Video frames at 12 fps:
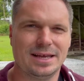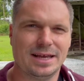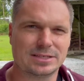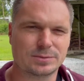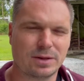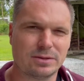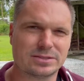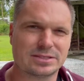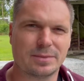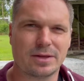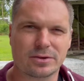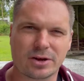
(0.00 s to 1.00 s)
as well as
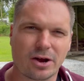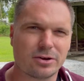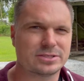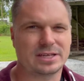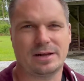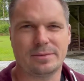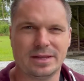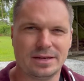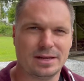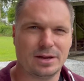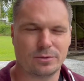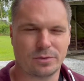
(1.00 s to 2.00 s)
some other cars that come in
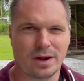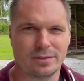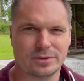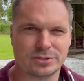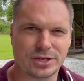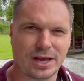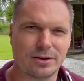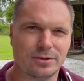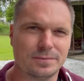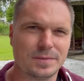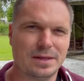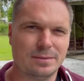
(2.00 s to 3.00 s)
and around the channel.